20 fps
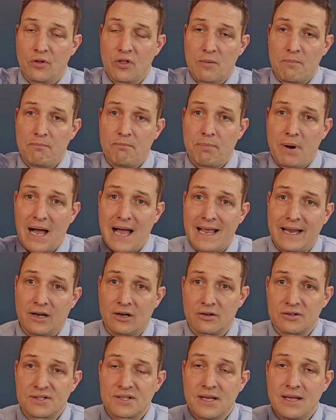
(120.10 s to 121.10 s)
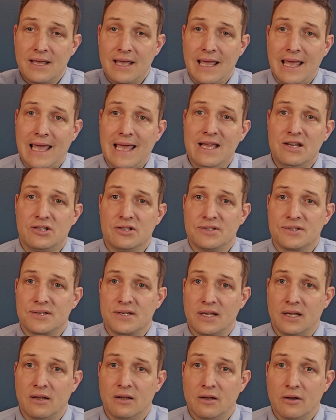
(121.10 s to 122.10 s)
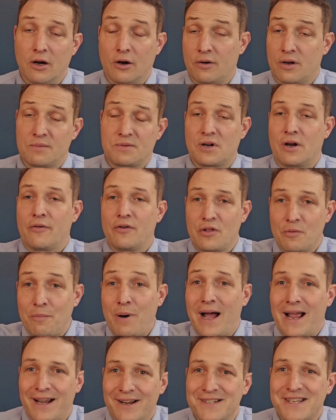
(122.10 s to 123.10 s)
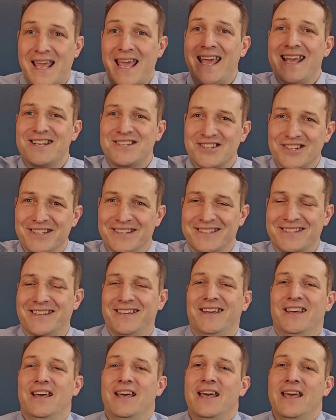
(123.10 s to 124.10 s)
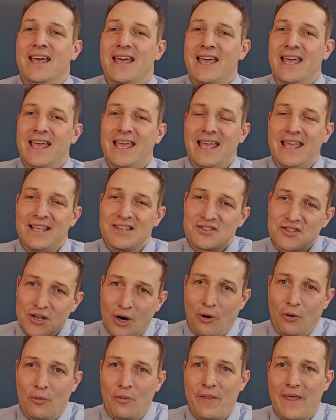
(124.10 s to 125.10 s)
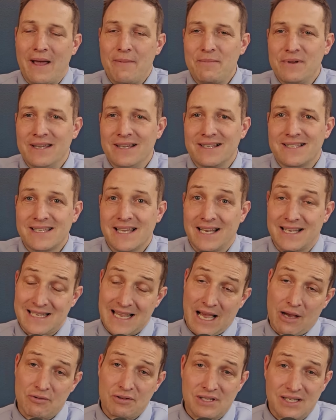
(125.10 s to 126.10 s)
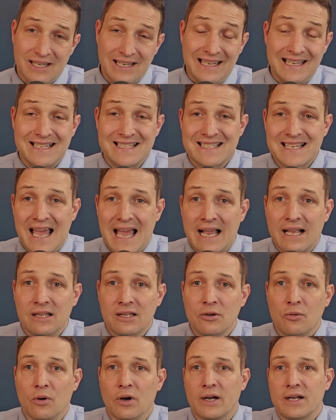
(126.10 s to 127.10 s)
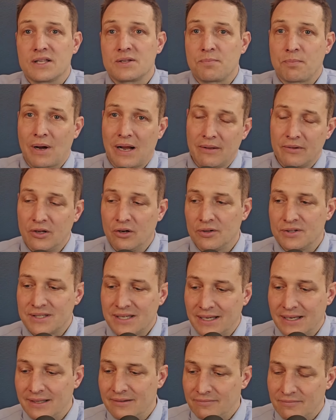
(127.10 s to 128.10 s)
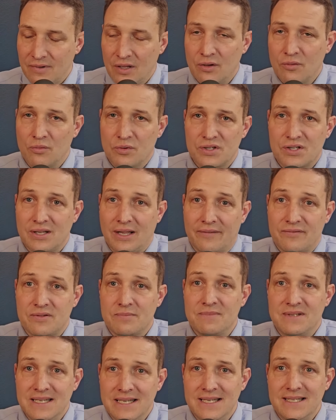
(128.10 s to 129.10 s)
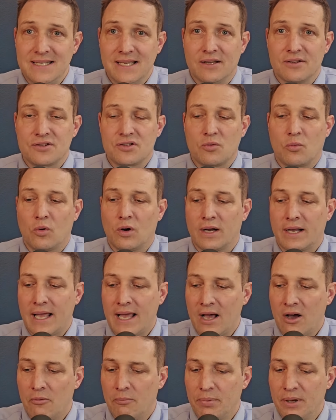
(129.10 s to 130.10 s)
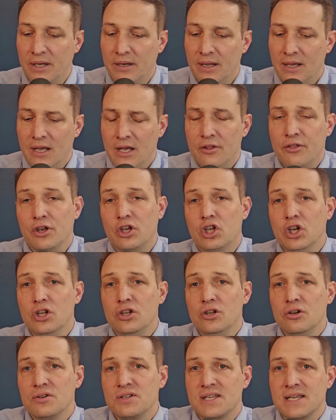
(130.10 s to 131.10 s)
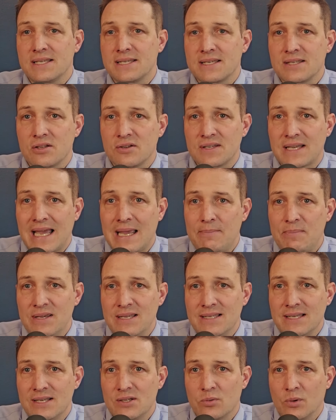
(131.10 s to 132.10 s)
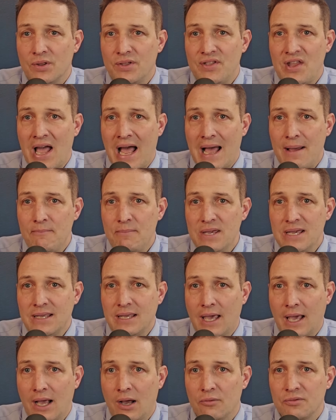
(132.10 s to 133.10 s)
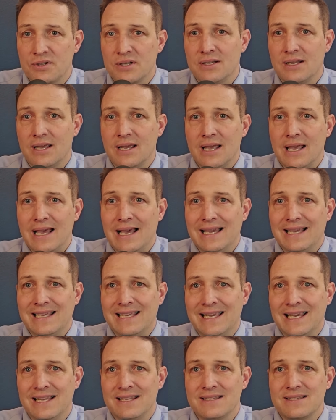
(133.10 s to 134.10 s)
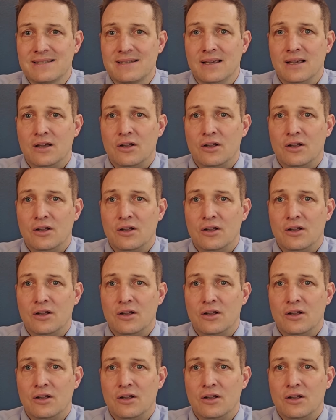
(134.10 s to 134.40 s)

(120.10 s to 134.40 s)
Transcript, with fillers: the buyer's agency, or I'm sorry, for the buyer's agent. So that being said, is how is it going to exactly work? It's probably you know it's going to uh, we still have some details to work out. But the good news is is those IPCs will not be counted against